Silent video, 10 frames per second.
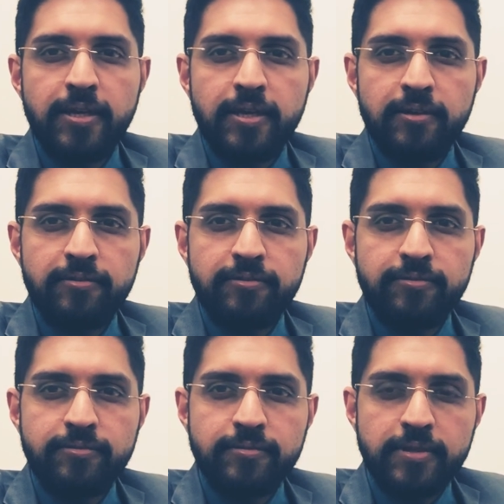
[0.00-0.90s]

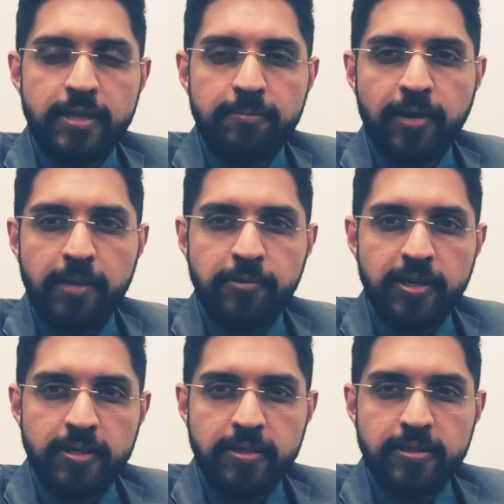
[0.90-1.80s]
If the
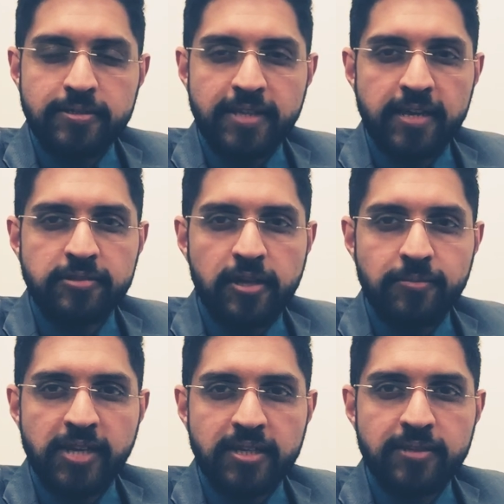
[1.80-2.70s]
primary and secondary
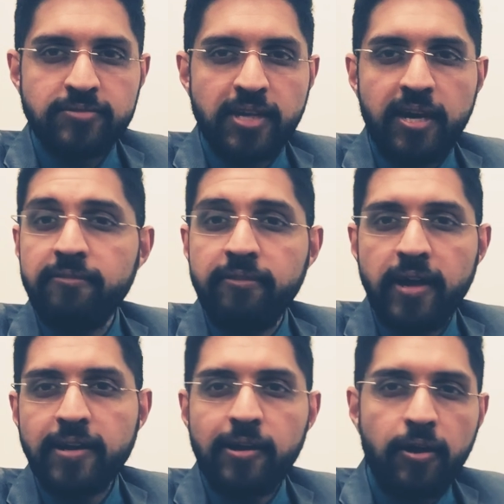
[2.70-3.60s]
objectives are
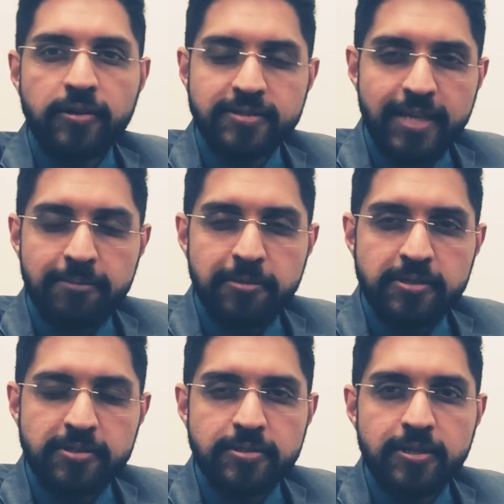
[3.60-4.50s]
very long
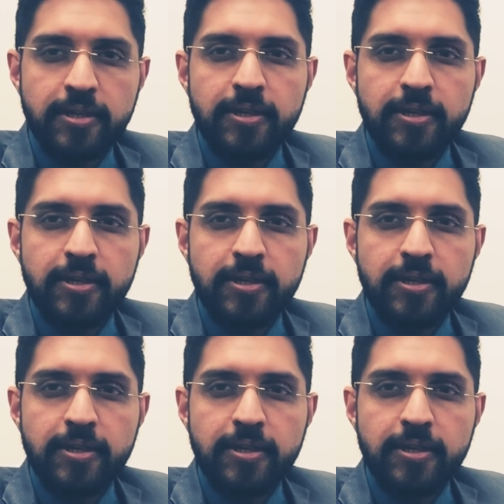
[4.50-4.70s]
statements,